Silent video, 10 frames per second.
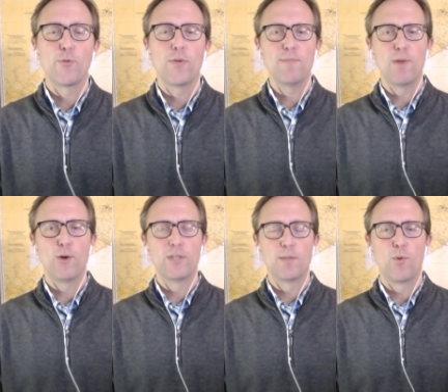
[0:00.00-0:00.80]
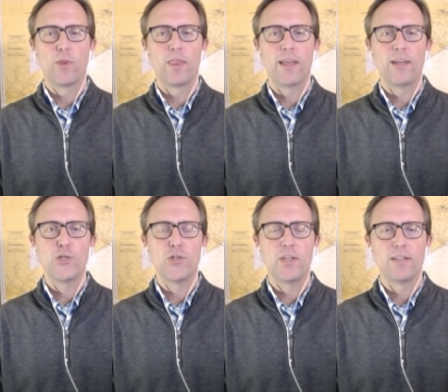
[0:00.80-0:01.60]
are the three most important
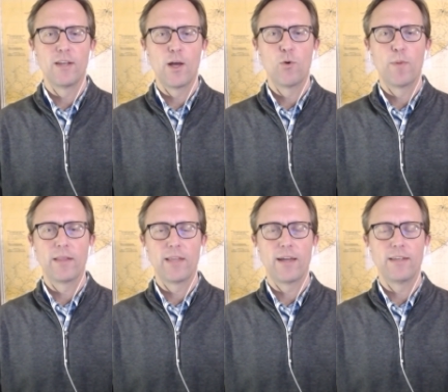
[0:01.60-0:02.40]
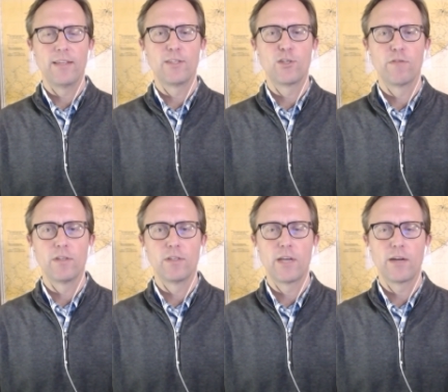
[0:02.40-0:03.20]
things you need to know about the IT
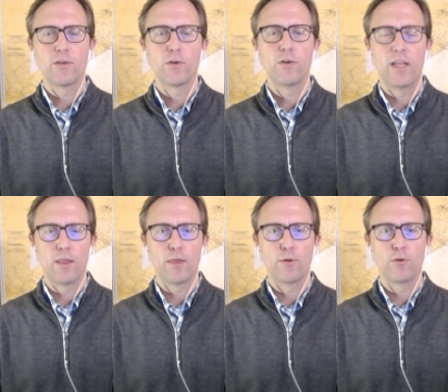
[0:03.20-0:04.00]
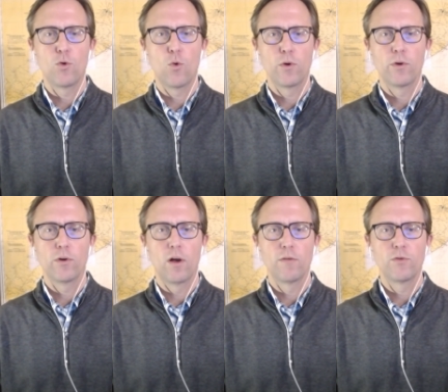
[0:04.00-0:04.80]
services sector in the third
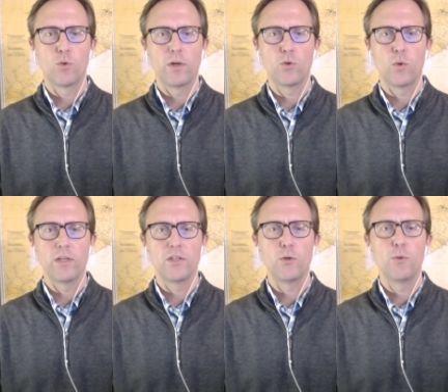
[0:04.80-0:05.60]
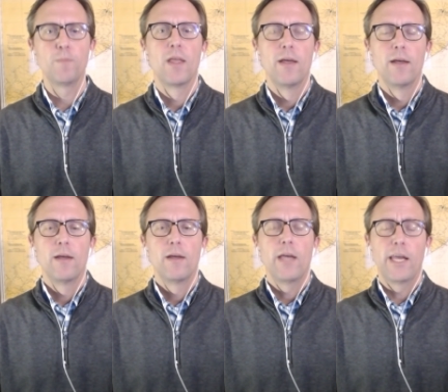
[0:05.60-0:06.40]
quarter of 2022.
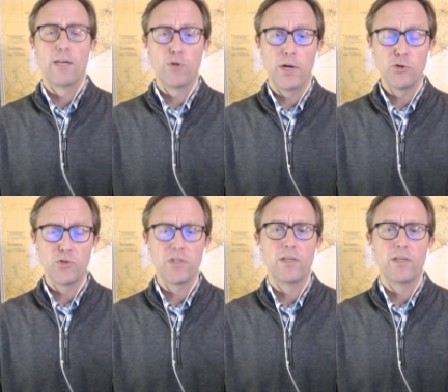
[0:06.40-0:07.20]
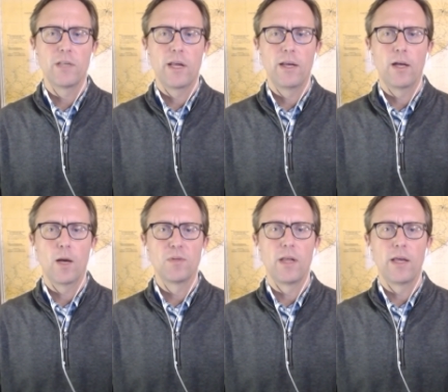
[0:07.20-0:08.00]
And if you're interested in staying
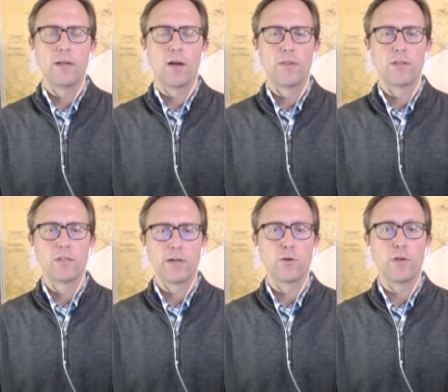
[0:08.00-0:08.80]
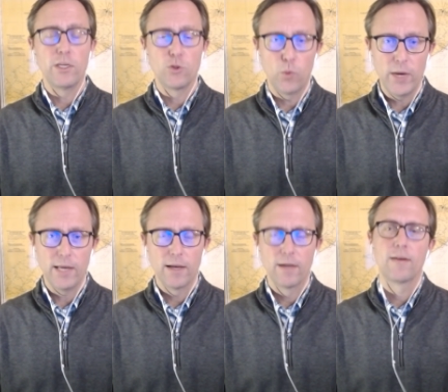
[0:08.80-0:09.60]
up to date on the sector each
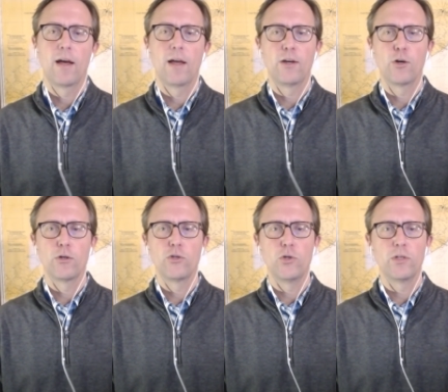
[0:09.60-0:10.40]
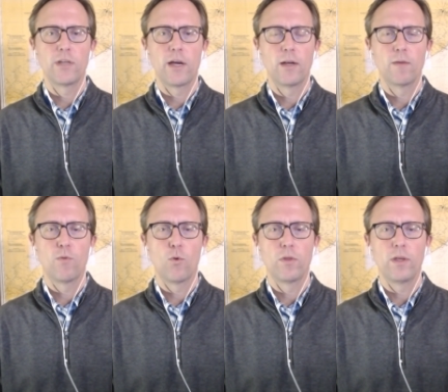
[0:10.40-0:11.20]
week, I encourage you to sign
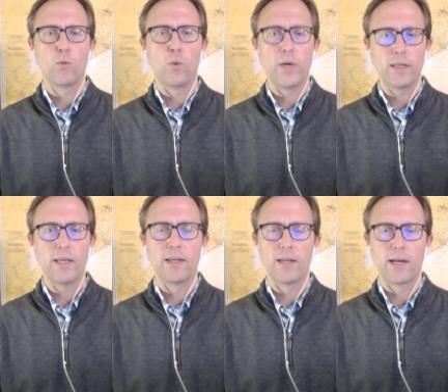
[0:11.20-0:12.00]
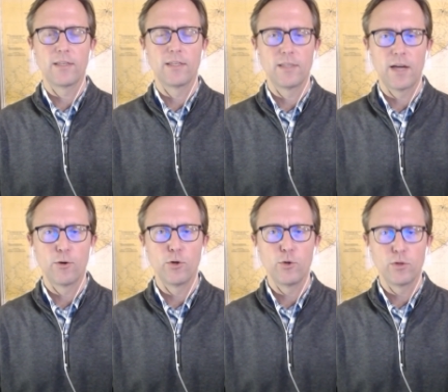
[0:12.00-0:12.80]
up for the weekly Index
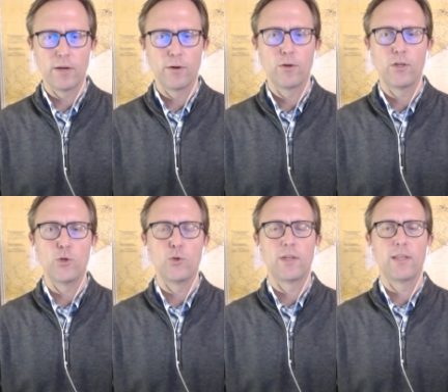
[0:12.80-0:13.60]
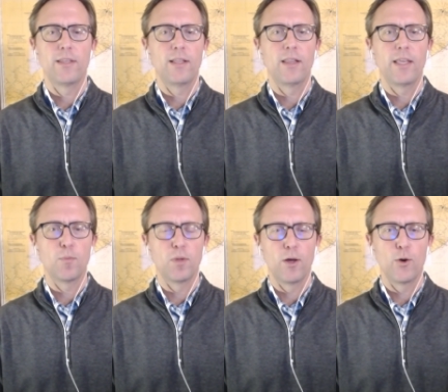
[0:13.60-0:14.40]
Insider newsletter using the
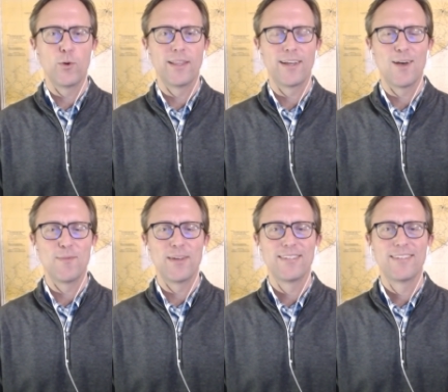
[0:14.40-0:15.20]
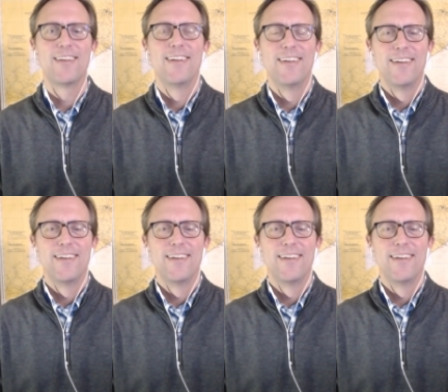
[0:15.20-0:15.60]
link below in the comments.